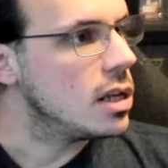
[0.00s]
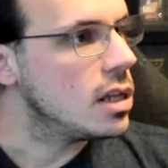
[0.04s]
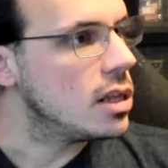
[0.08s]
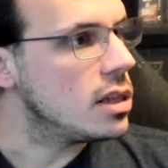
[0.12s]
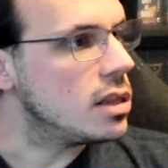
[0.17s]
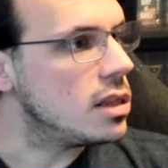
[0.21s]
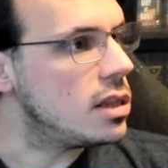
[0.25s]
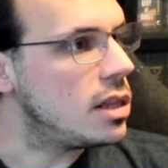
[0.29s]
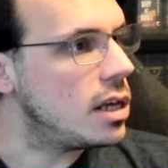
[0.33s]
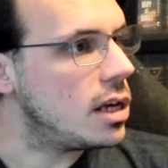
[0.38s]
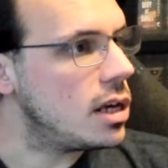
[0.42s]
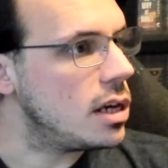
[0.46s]

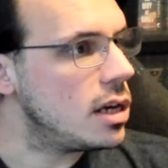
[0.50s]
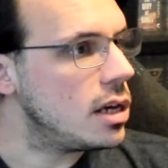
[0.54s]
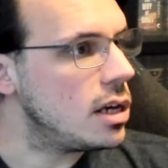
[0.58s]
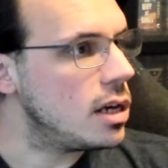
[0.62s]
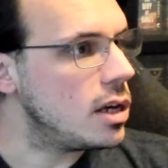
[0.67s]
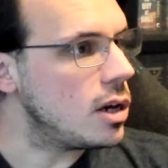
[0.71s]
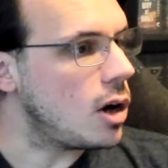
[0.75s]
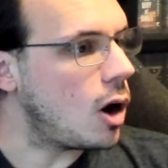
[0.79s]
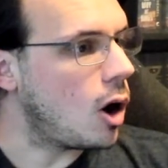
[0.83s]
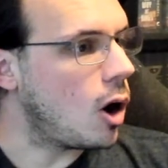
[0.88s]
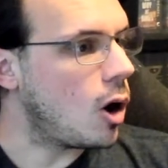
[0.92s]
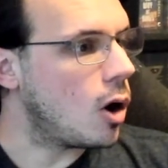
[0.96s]

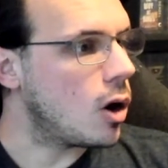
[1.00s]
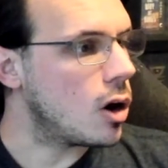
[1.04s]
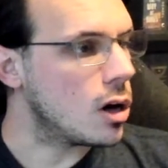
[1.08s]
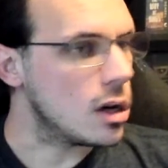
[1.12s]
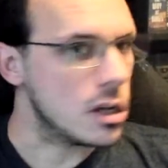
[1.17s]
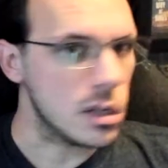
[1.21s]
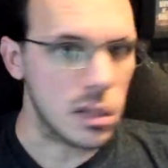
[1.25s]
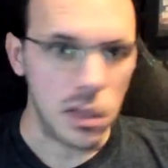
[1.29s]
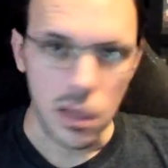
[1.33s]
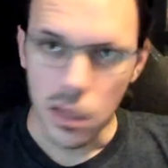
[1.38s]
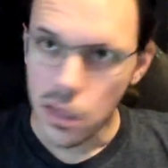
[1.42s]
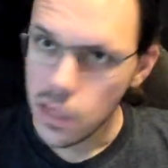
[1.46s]
They
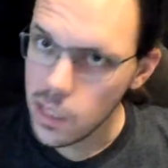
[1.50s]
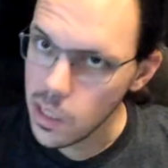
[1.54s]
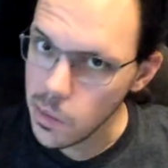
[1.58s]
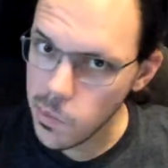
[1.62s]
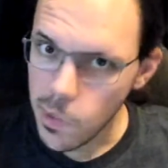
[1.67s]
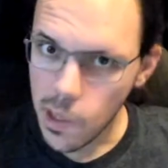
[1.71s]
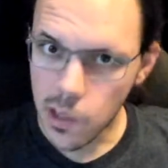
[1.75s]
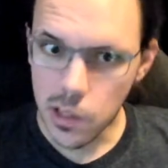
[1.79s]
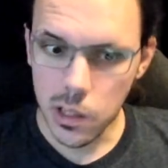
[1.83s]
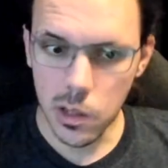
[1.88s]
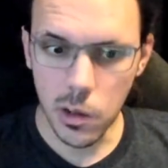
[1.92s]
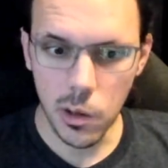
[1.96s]
are the
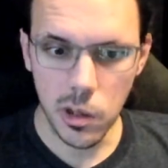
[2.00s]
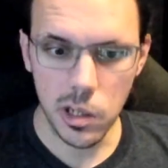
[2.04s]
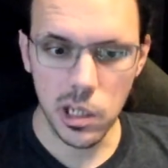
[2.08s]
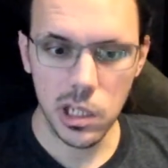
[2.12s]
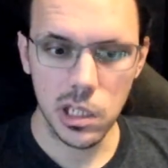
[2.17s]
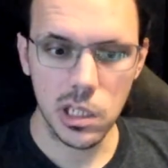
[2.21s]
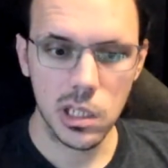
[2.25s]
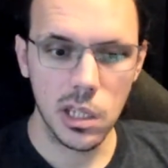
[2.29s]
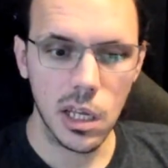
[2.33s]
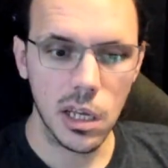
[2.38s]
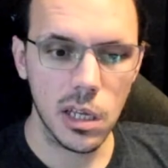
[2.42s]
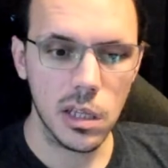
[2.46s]
most
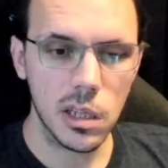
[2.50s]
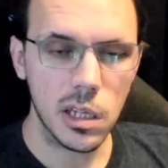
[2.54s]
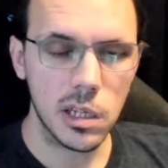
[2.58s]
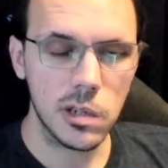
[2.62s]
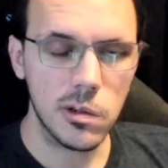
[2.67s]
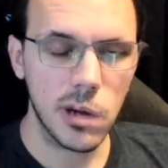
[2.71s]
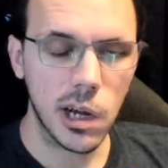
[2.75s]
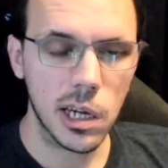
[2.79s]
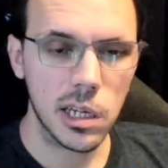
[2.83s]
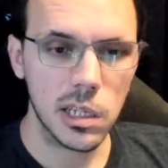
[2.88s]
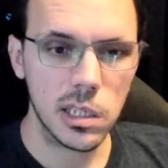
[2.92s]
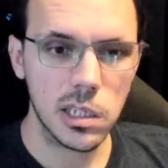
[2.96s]
gorgeous thing that
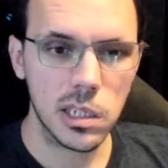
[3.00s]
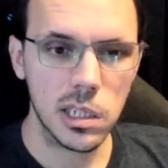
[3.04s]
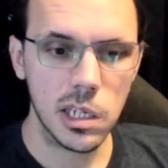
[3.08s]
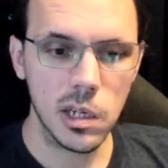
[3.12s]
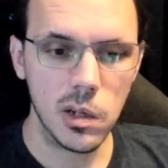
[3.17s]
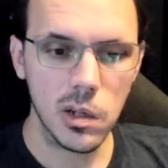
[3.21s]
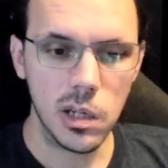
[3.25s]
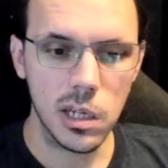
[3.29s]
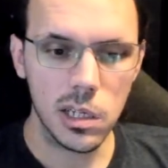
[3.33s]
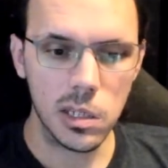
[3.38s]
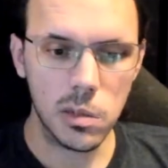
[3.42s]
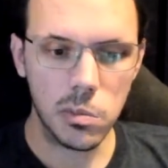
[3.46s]

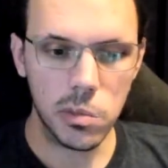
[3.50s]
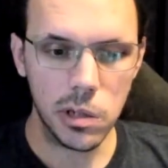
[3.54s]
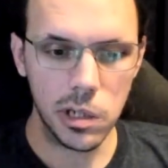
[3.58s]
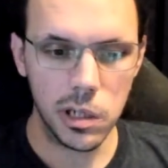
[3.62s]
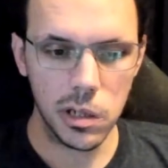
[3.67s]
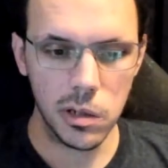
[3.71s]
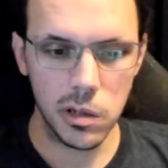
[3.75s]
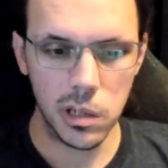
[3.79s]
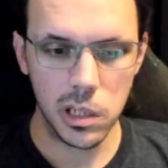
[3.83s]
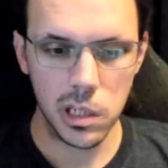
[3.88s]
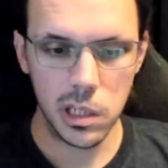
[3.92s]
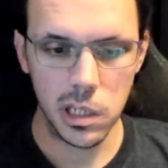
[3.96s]
Dragonsteel has
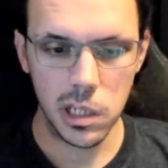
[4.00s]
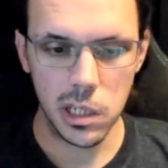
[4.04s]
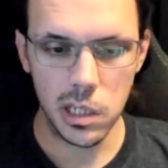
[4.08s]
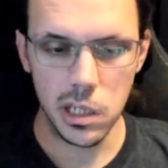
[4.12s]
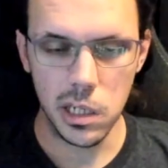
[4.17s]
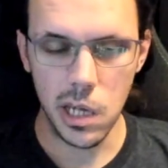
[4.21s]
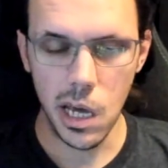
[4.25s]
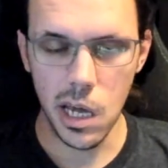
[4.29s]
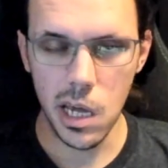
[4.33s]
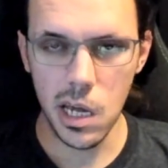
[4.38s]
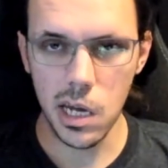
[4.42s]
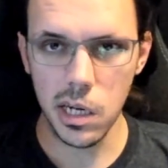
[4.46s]
produced to
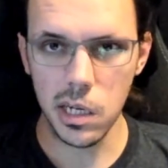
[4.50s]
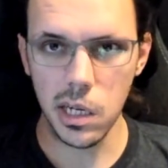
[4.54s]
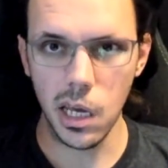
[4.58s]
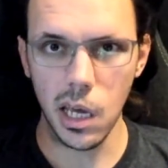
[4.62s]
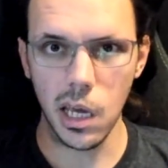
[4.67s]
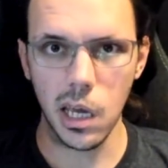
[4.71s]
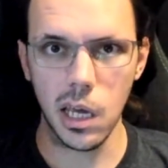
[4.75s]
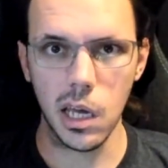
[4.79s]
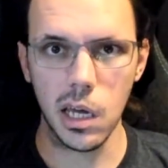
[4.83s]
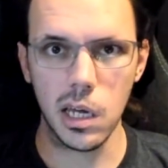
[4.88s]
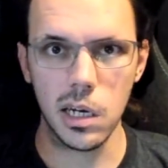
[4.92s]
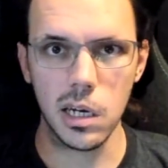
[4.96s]
date,
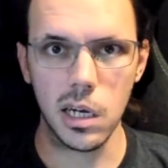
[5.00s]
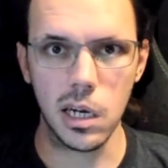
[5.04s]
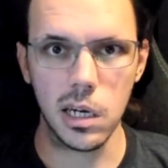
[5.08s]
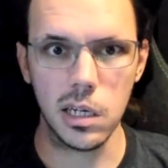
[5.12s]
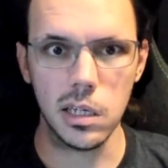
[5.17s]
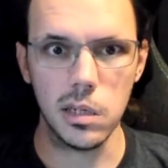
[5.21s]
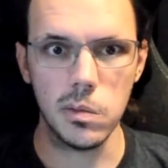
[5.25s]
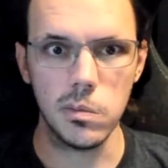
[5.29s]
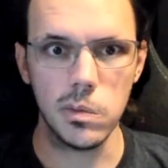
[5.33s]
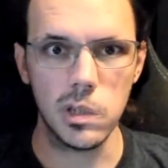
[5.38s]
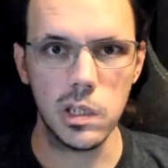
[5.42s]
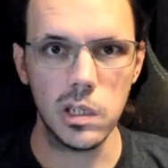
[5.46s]
and I
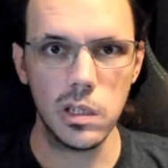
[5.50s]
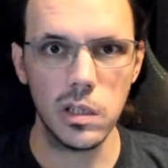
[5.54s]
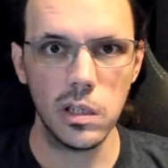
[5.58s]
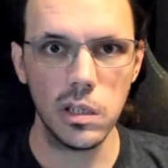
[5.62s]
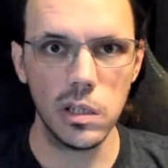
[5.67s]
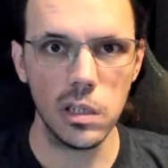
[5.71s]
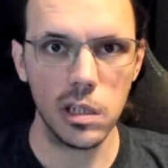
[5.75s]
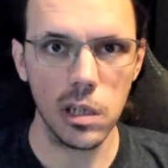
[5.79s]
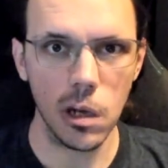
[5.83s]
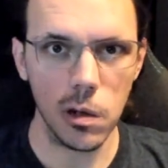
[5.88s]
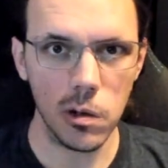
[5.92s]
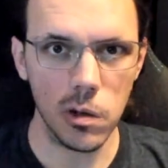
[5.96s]
am
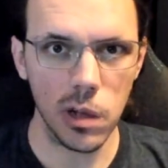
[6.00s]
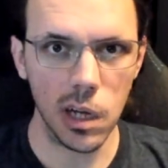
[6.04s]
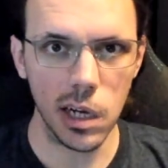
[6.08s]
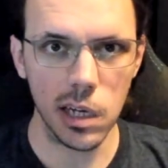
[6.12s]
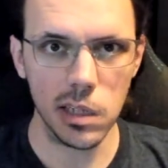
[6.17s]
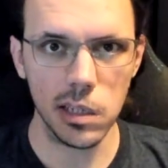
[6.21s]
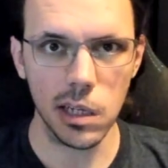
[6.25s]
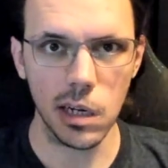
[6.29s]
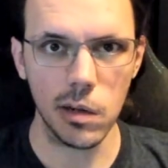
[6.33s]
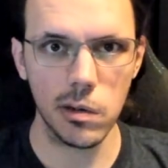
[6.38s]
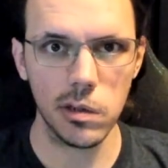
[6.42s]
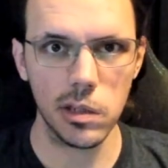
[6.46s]
so
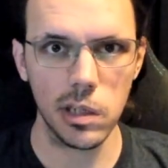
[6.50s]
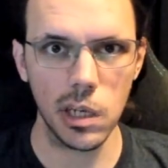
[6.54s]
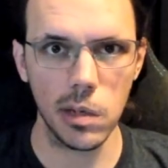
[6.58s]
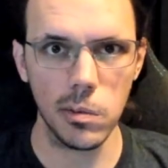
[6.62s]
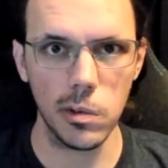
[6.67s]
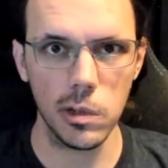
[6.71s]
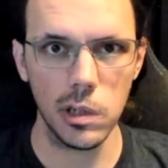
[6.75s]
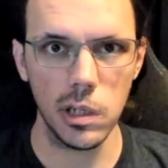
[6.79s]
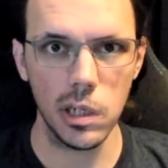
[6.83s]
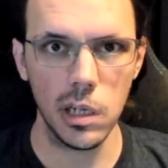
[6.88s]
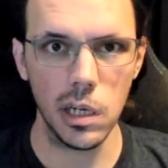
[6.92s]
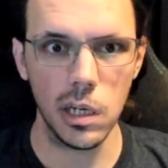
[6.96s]
glad that I was
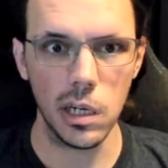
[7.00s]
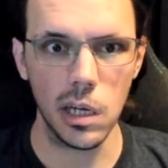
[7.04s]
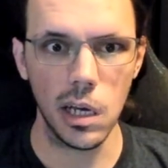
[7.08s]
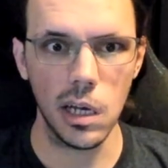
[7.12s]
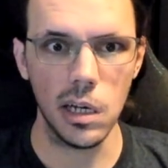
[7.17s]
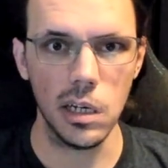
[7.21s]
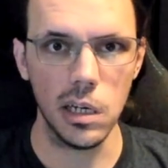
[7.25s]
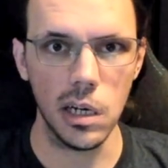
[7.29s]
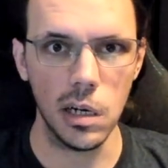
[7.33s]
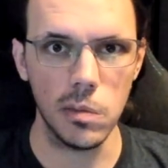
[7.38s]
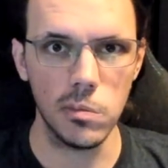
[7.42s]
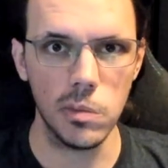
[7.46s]
able to get a
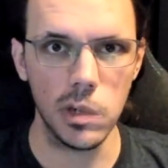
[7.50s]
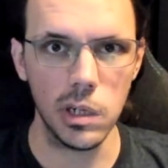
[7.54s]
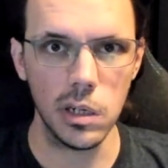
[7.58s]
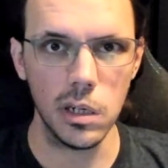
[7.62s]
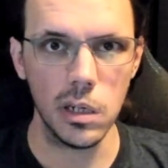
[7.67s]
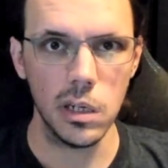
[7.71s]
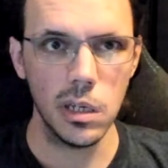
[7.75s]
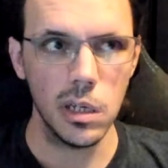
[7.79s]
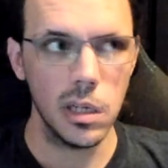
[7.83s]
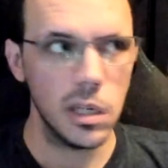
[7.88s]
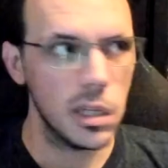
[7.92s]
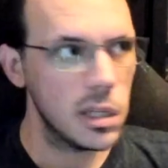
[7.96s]
numbered
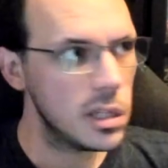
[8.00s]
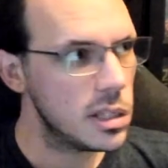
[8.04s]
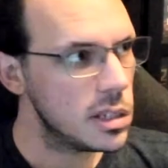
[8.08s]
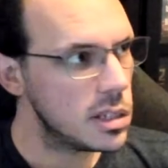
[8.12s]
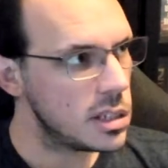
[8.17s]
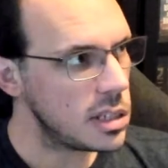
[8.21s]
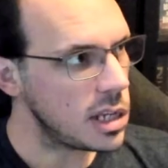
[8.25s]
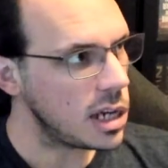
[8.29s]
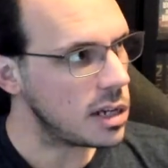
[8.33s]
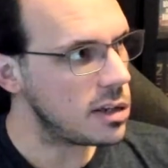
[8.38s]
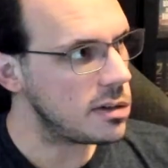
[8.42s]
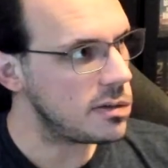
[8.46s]

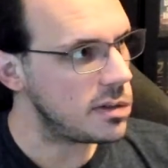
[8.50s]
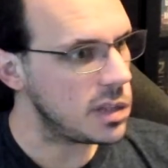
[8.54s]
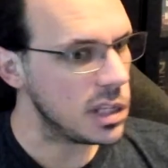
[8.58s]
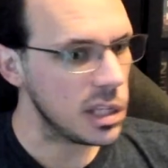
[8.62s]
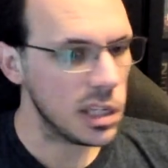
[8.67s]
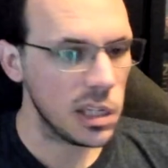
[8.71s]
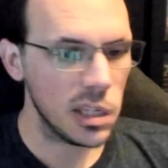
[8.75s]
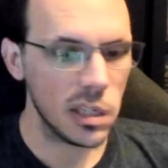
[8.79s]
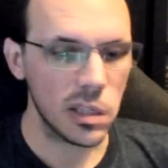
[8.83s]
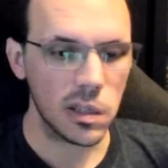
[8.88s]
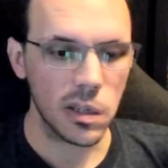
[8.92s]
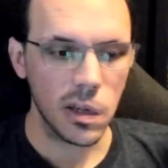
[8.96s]
set of
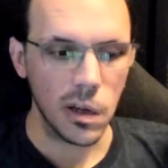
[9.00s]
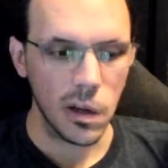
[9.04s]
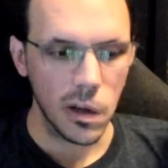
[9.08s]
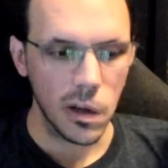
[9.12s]
these